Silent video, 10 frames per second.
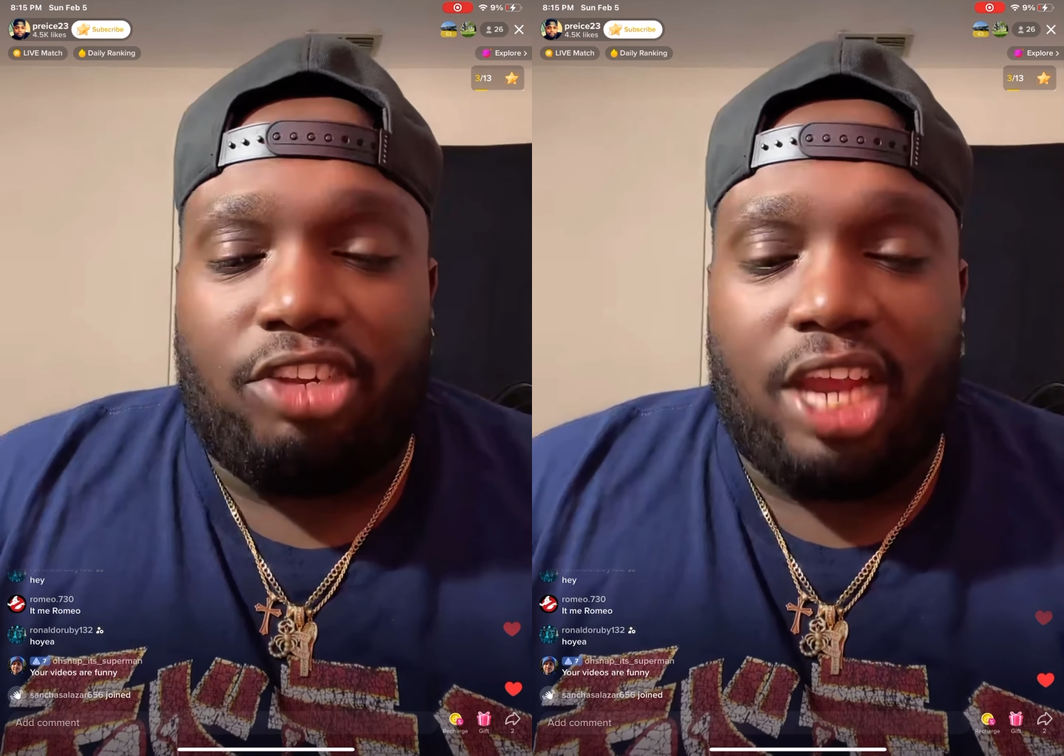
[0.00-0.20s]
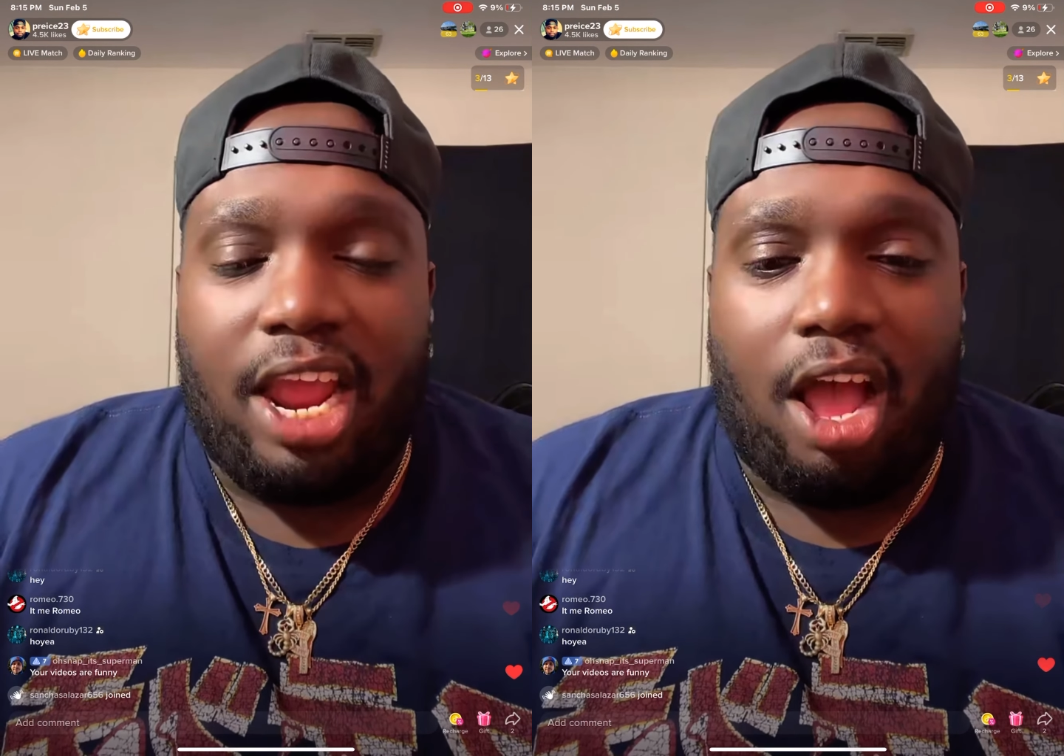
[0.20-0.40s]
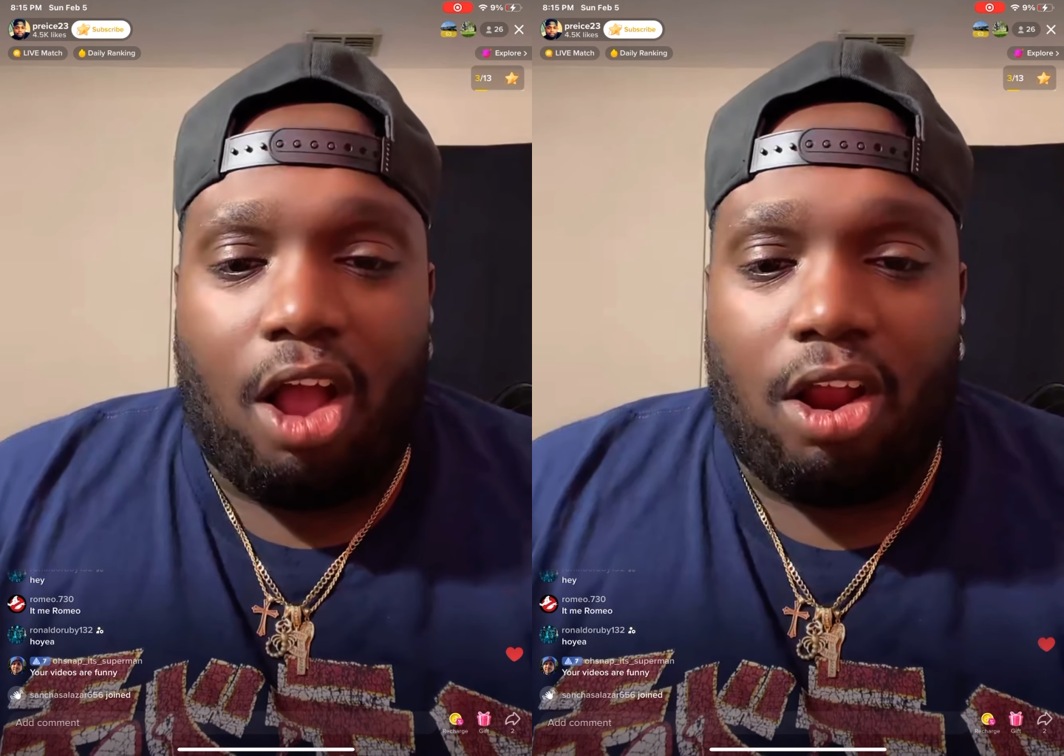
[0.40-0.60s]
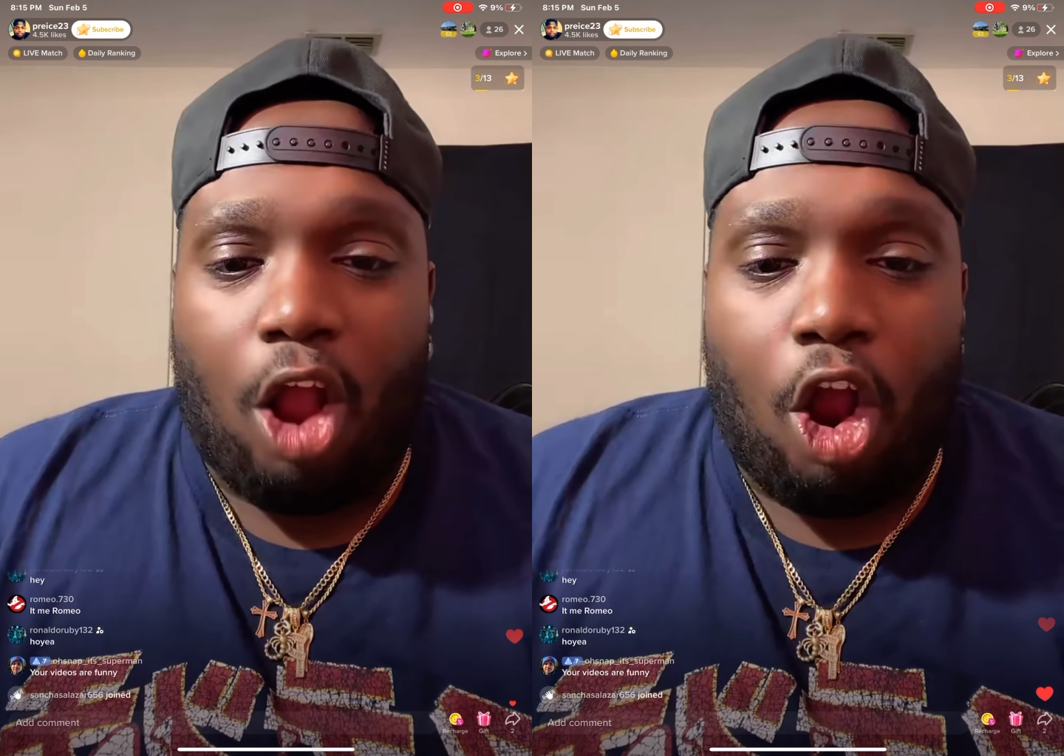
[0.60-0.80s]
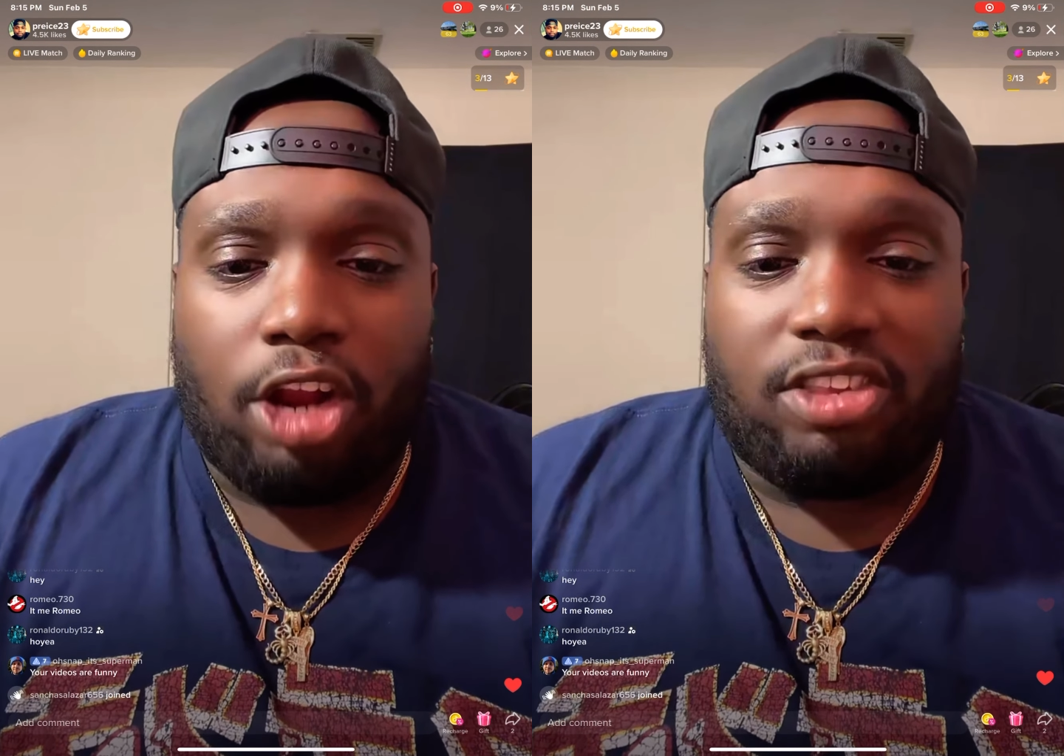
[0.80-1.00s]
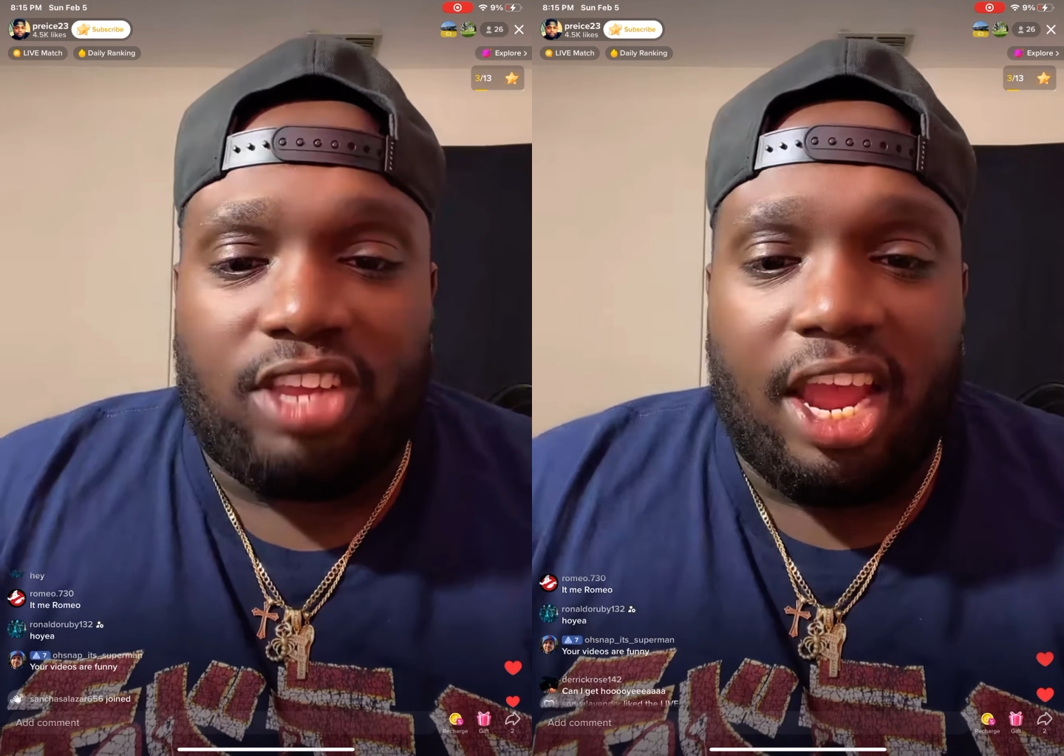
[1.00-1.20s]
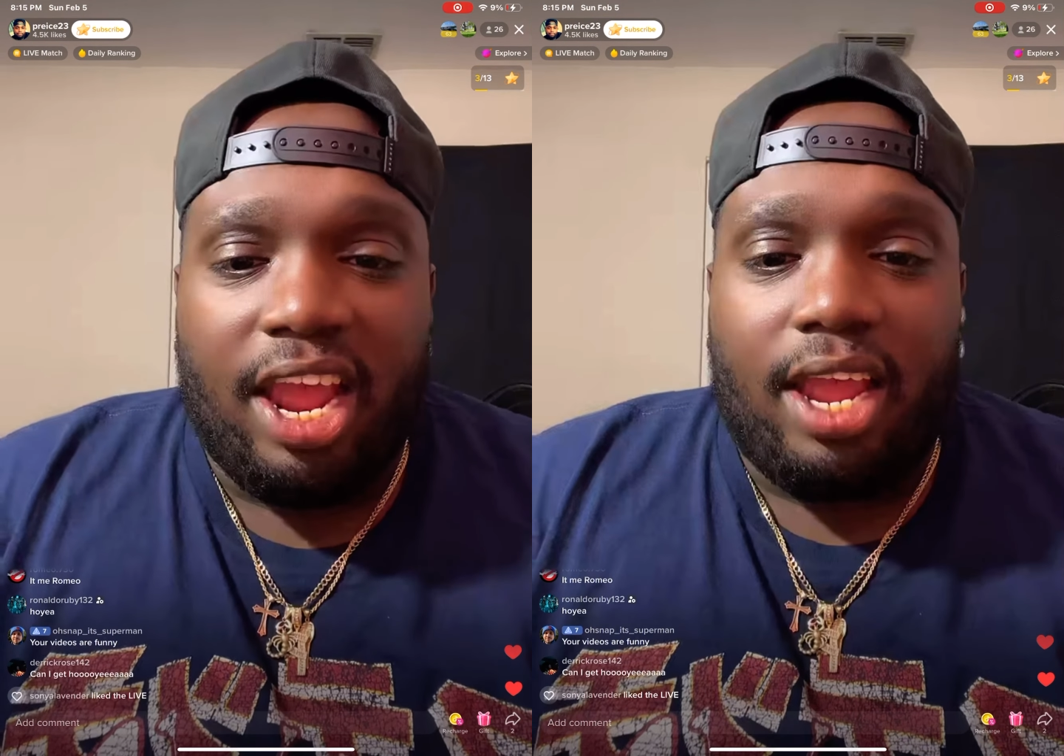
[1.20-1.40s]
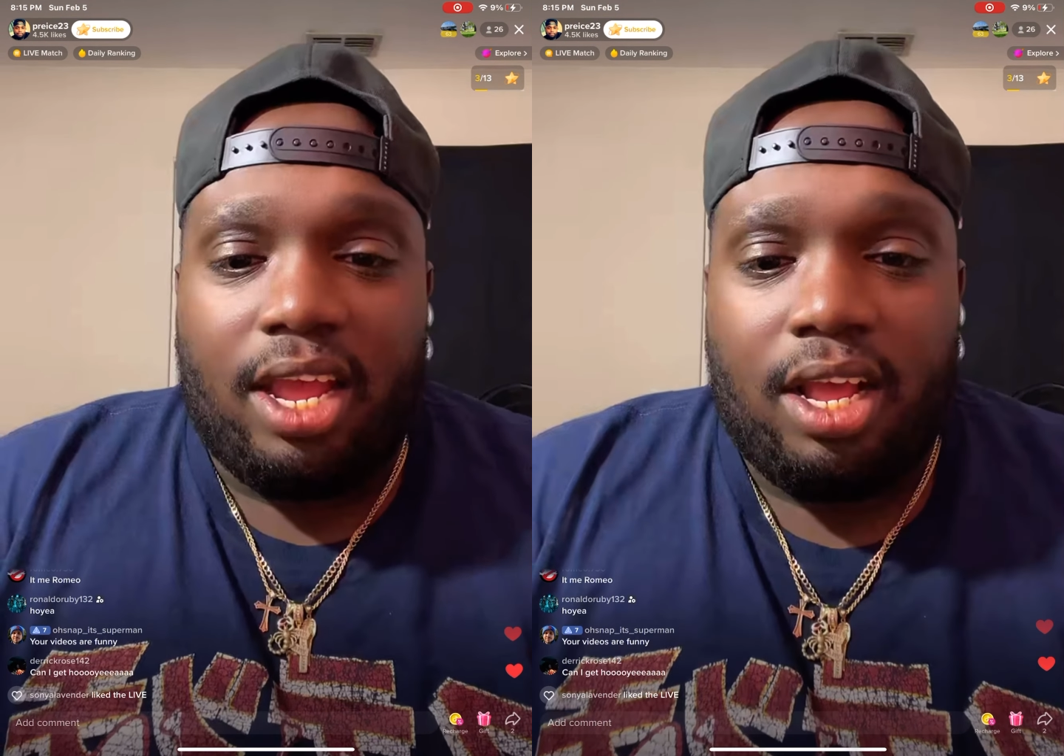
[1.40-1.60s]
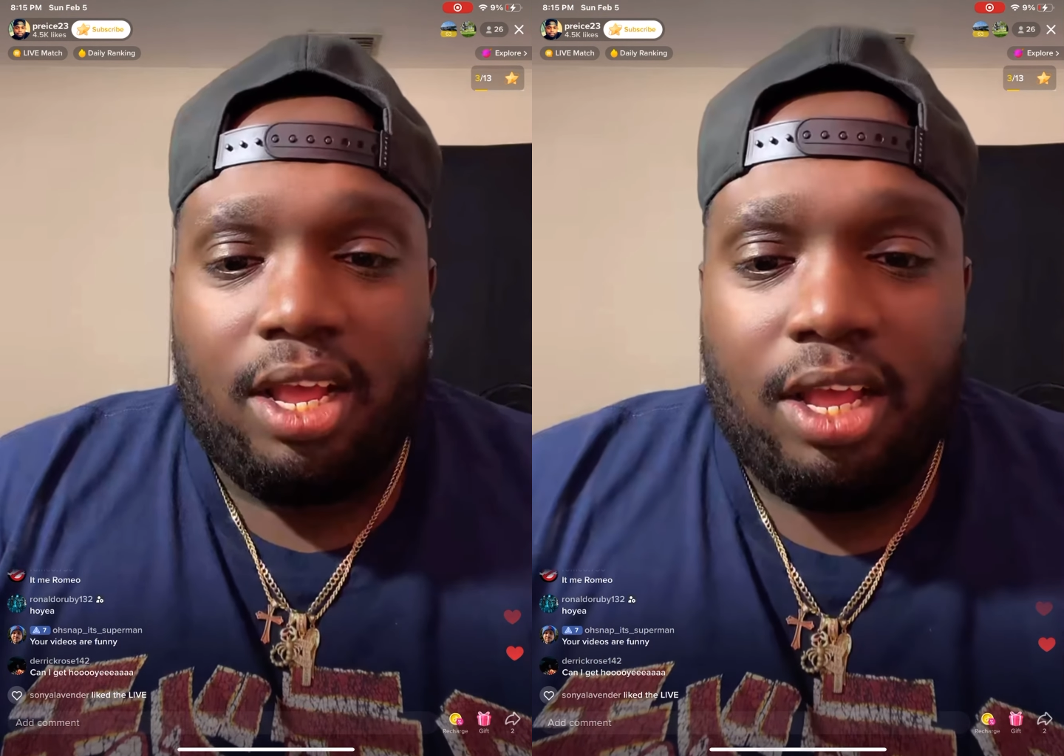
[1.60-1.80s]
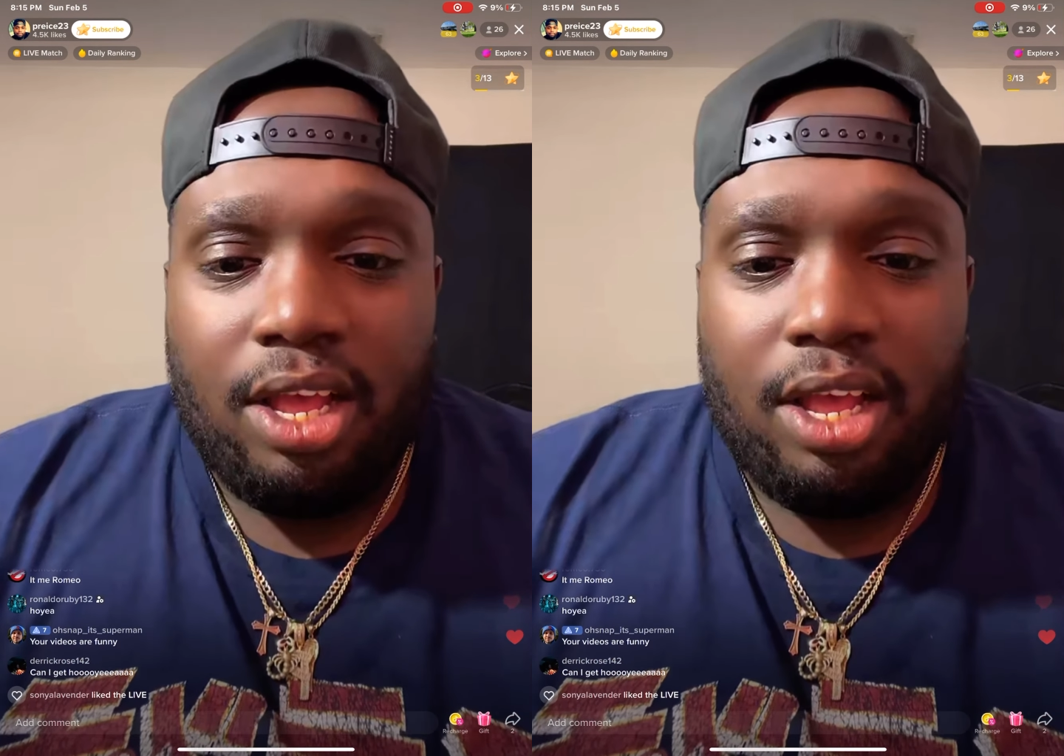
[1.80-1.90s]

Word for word: JRRT.